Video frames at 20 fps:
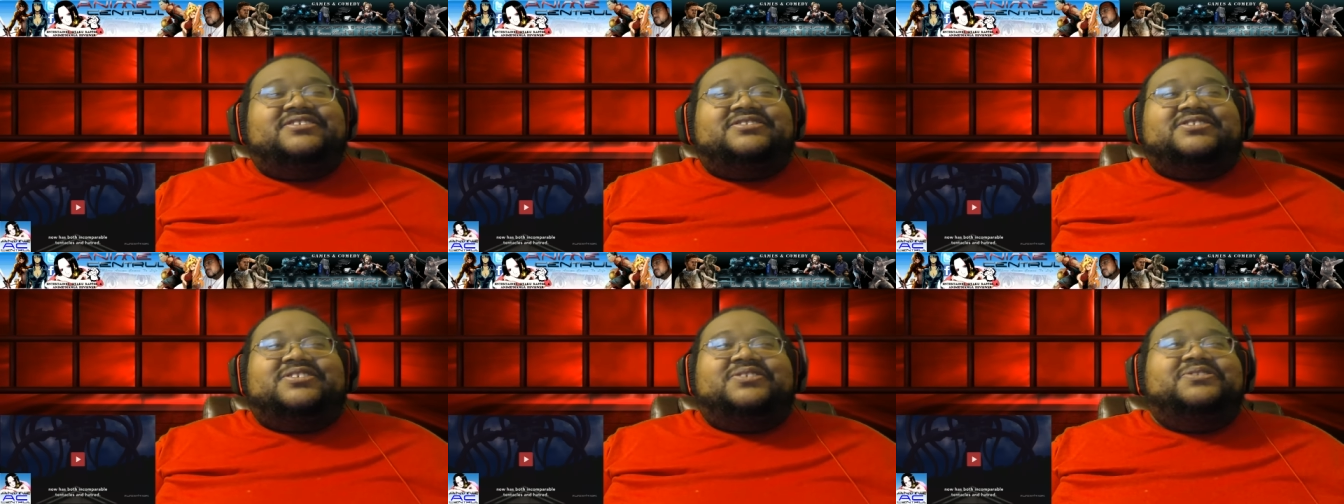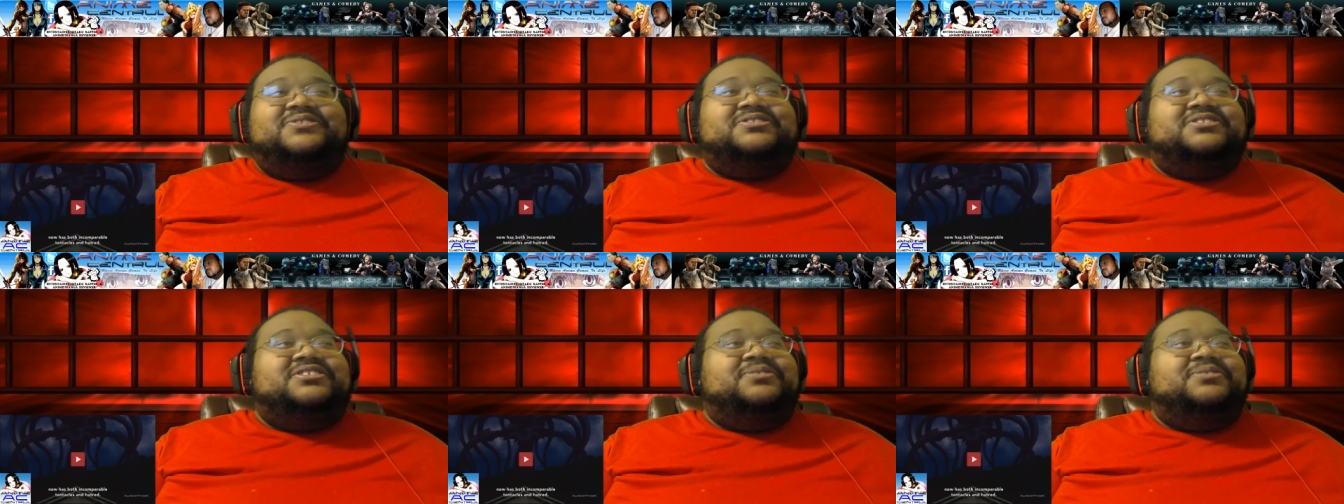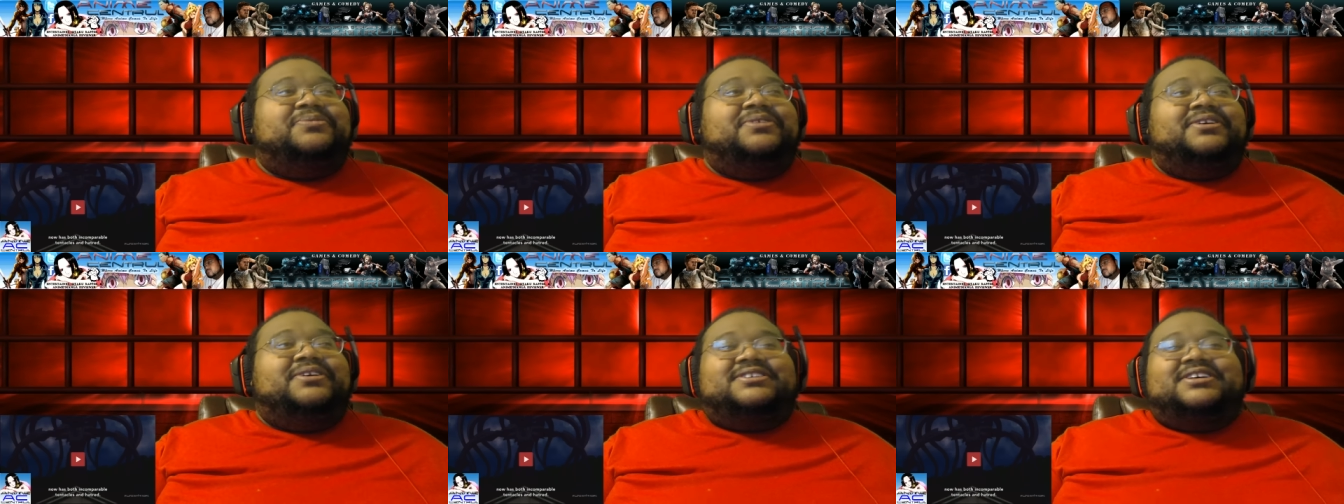always gonna be
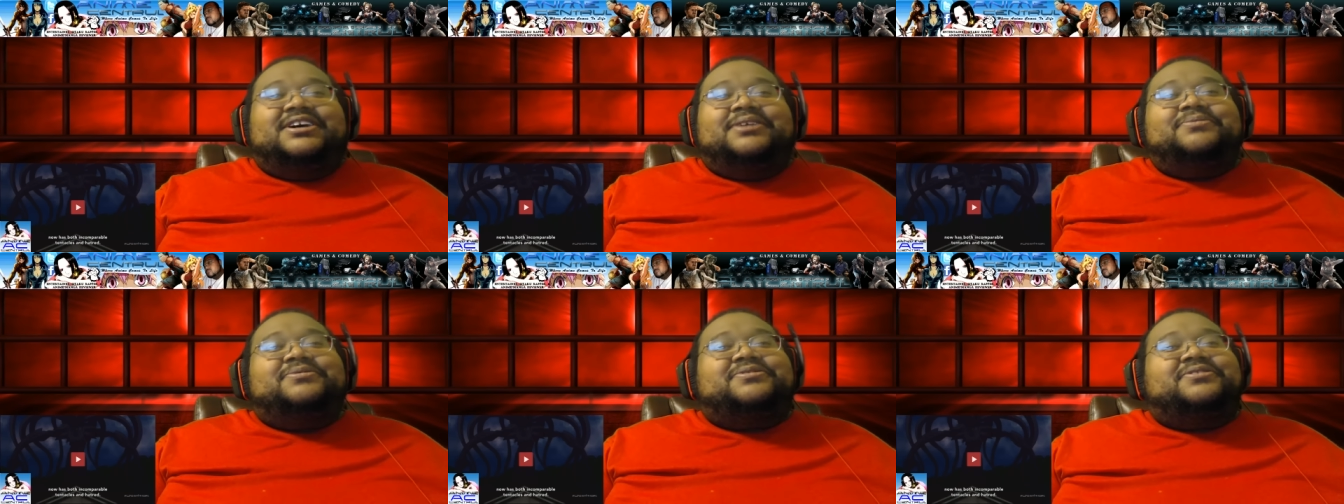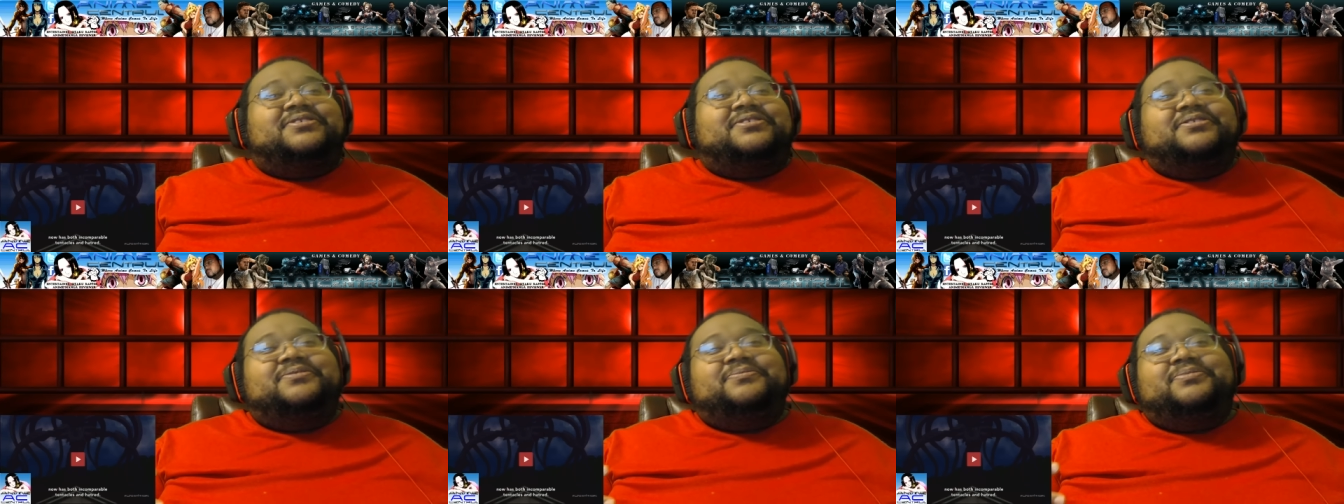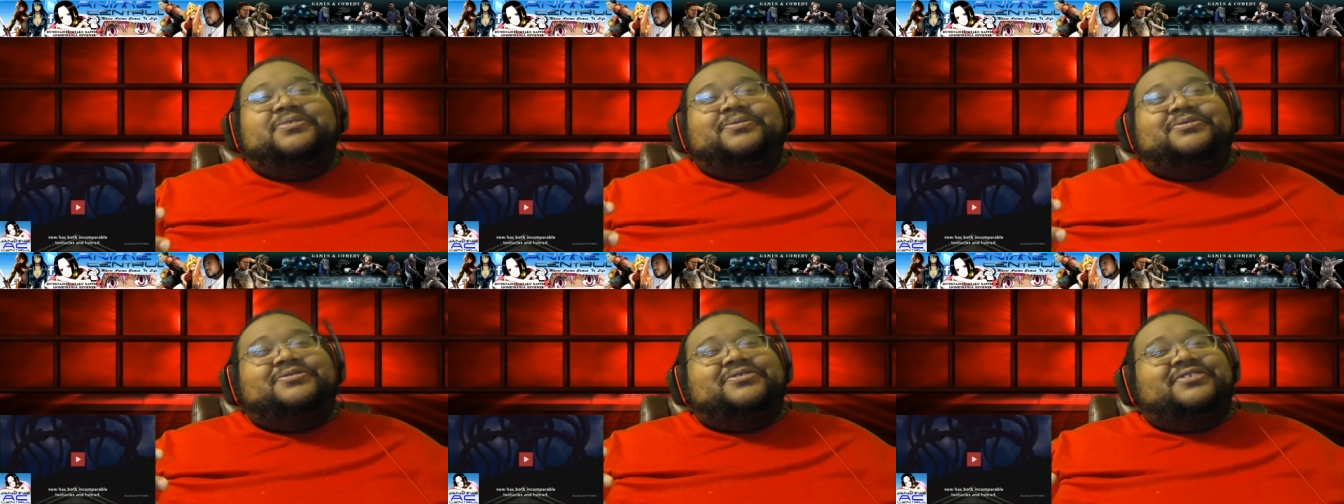attempts on
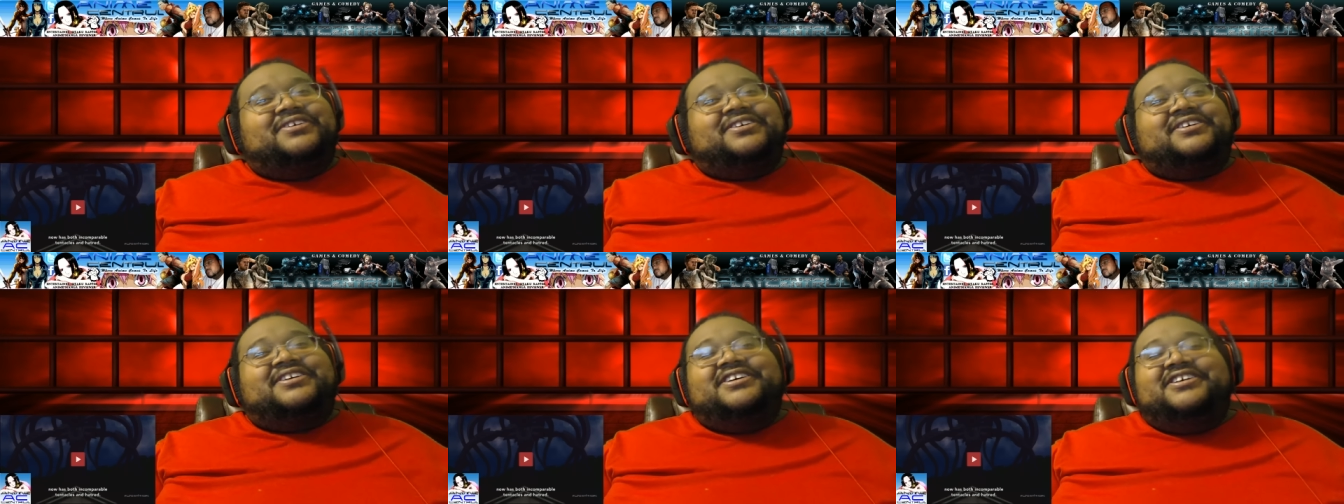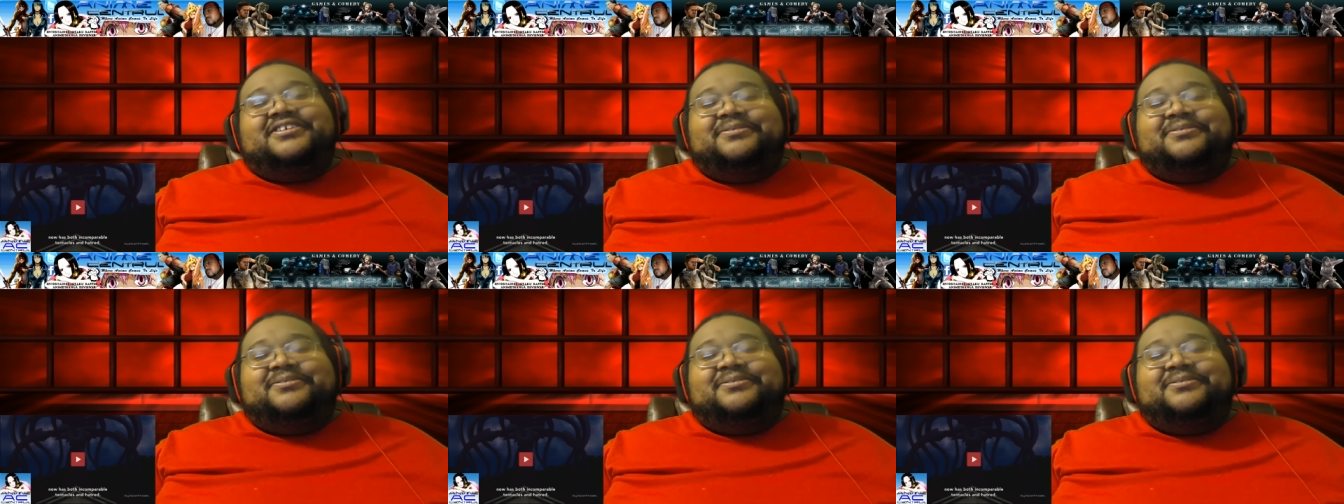people trying to kill